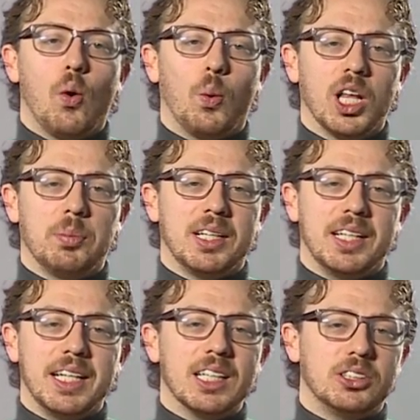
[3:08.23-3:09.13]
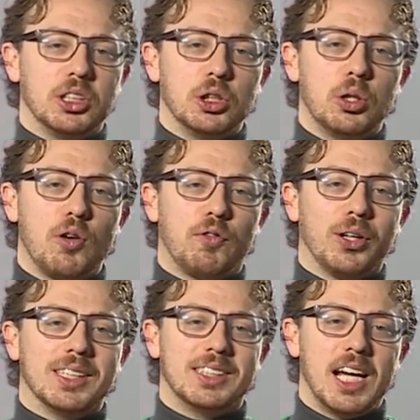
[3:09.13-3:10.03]
will be adhered to
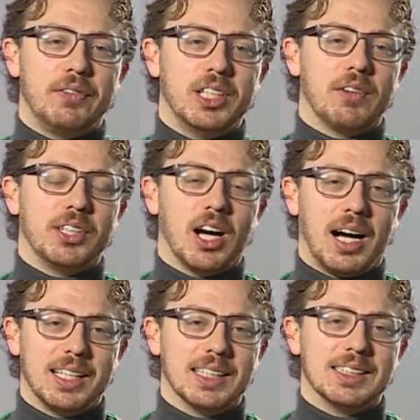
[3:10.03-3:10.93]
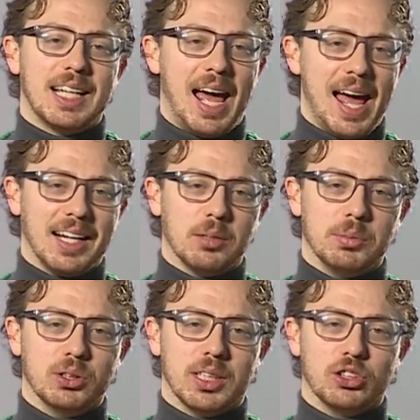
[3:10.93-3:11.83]
for the safety of the audience and
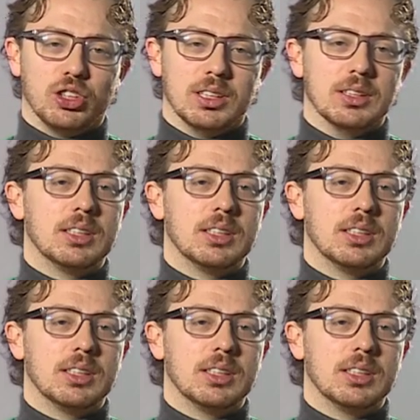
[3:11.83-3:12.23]
musicians.